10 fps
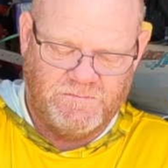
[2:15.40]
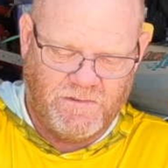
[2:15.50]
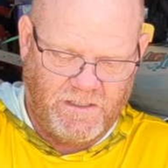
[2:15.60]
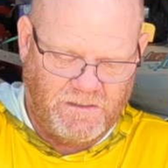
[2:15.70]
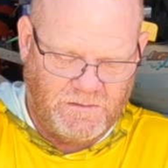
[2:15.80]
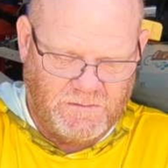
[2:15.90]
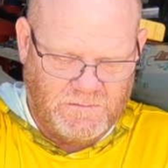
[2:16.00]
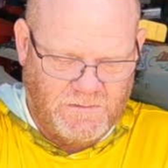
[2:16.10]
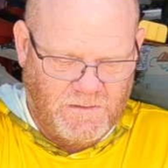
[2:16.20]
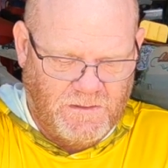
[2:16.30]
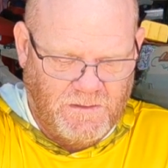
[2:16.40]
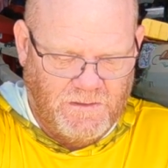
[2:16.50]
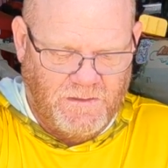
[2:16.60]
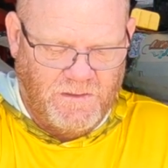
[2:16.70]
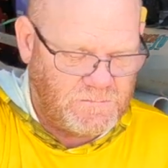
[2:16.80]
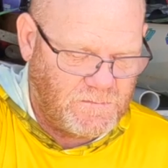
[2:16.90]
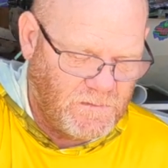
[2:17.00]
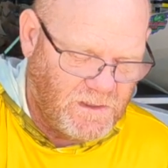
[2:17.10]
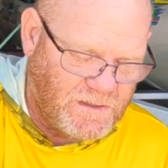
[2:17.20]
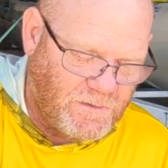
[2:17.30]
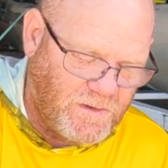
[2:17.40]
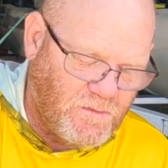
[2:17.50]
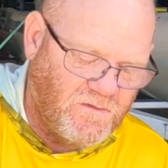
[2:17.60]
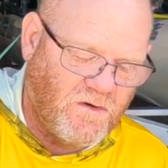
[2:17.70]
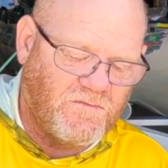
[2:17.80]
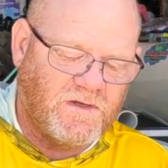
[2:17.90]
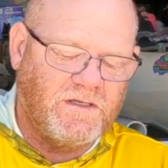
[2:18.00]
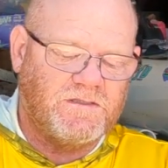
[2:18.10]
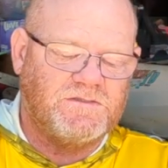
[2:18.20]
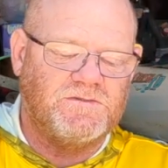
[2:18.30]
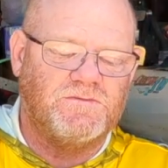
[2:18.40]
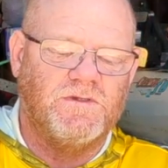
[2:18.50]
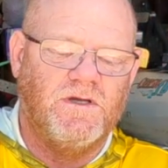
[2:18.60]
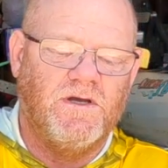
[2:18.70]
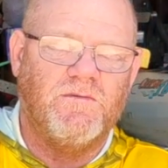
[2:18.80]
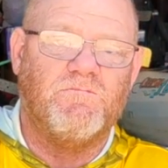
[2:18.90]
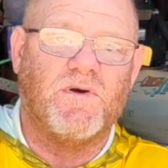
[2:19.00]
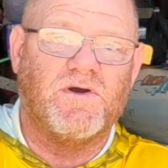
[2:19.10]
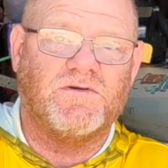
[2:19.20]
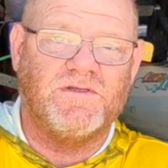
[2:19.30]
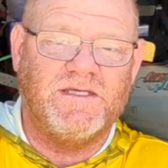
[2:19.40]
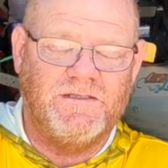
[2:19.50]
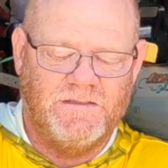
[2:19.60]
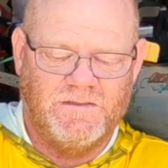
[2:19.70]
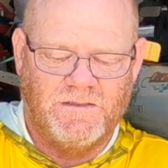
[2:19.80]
Right here. And then we move over here to BERKLEY